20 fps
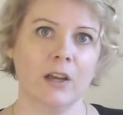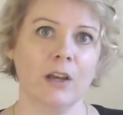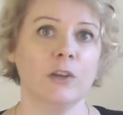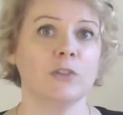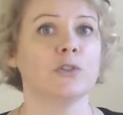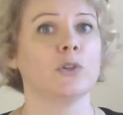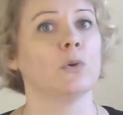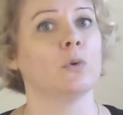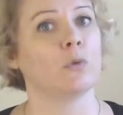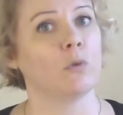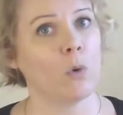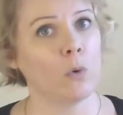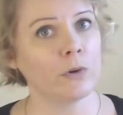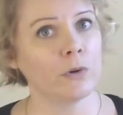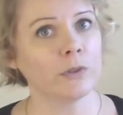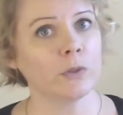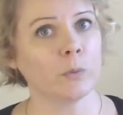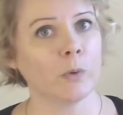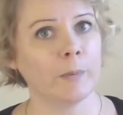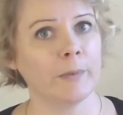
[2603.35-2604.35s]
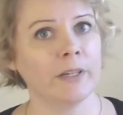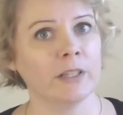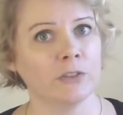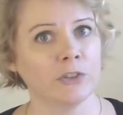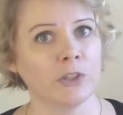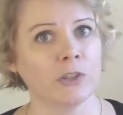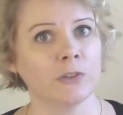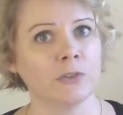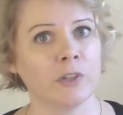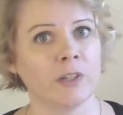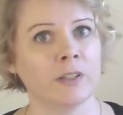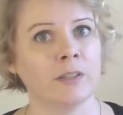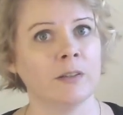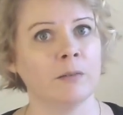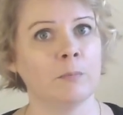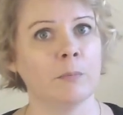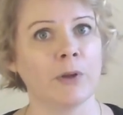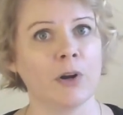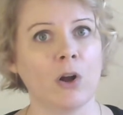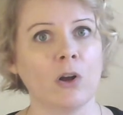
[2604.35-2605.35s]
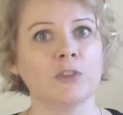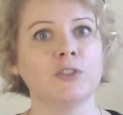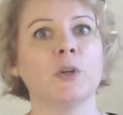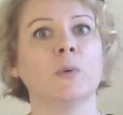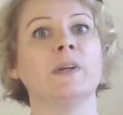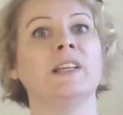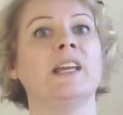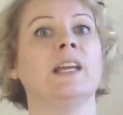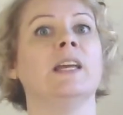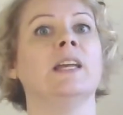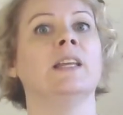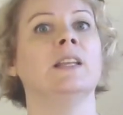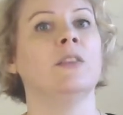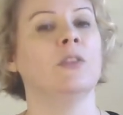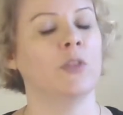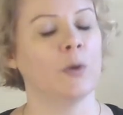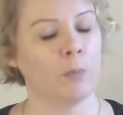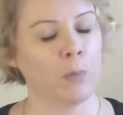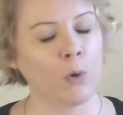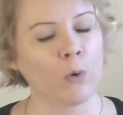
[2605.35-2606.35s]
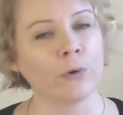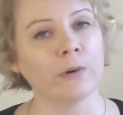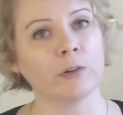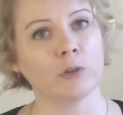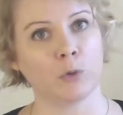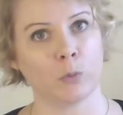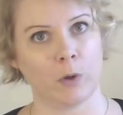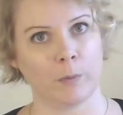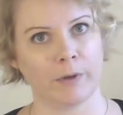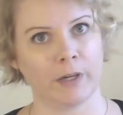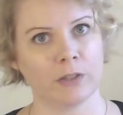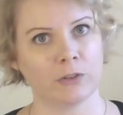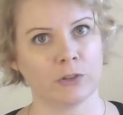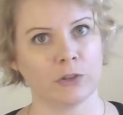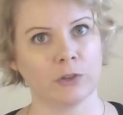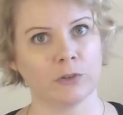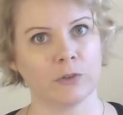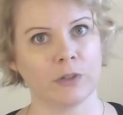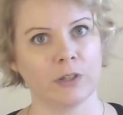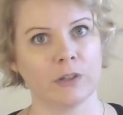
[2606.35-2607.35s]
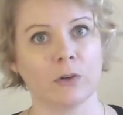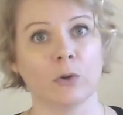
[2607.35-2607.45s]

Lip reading: So of course women and children, but also again the poorest women and children,